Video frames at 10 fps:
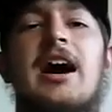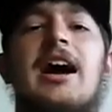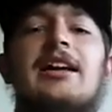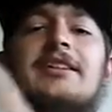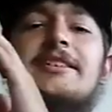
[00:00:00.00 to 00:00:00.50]

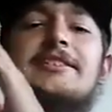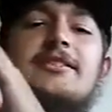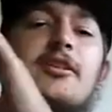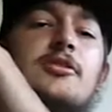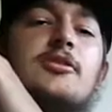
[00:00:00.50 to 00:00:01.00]
I list
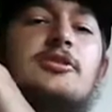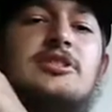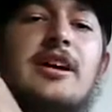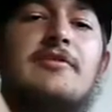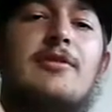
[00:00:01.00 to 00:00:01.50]
all those
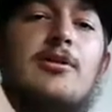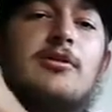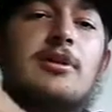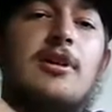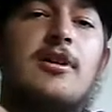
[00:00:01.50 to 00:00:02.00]
stuff
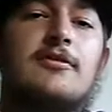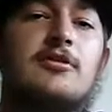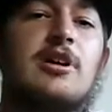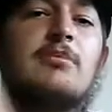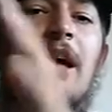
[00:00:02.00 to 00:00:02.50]
on
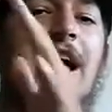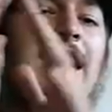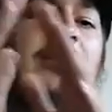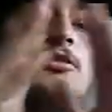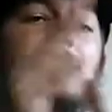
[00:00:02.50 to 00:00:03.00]
OfferUp
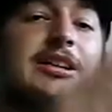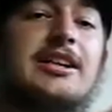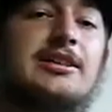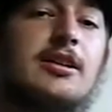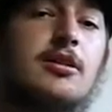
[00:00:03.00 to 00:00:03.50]
and on
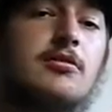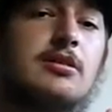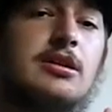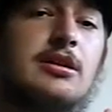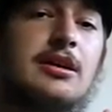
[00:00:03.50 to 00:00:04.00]
Letgo,
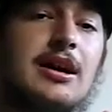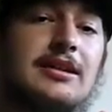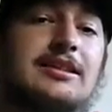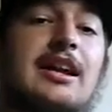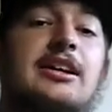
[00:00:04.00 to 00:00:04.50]

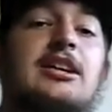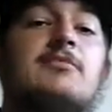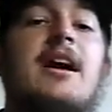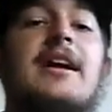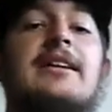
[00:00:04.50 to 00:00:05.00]
and then I come
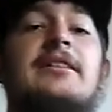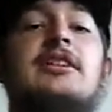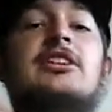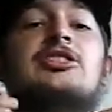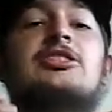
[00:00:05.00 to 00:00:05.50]
back at
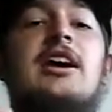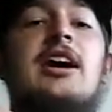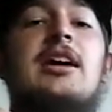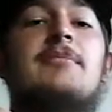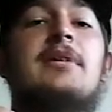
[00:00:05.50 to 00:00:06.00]
lunchtime